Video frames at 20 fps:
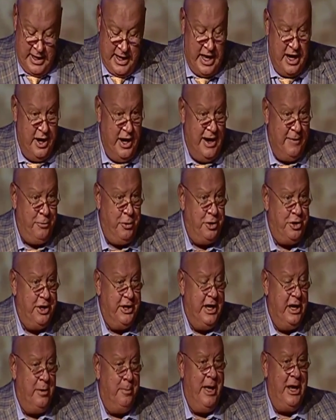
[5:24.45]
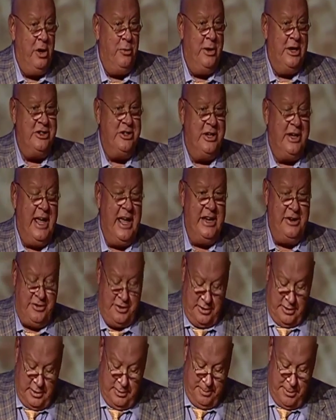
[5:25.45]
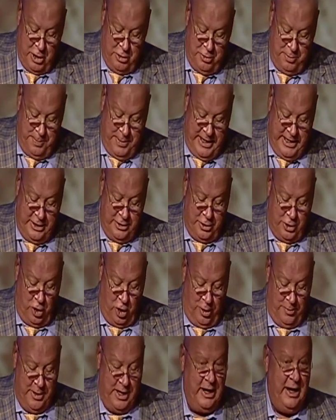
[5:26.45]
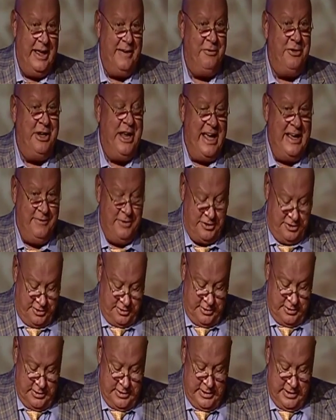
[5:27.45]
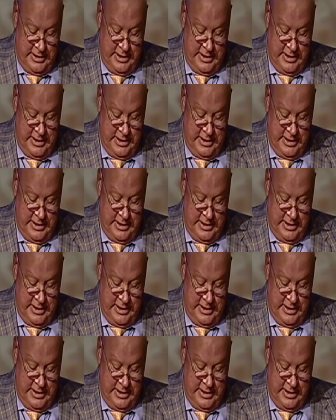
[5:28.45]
In an effort to get a better education, both Pete and Kermit left Davis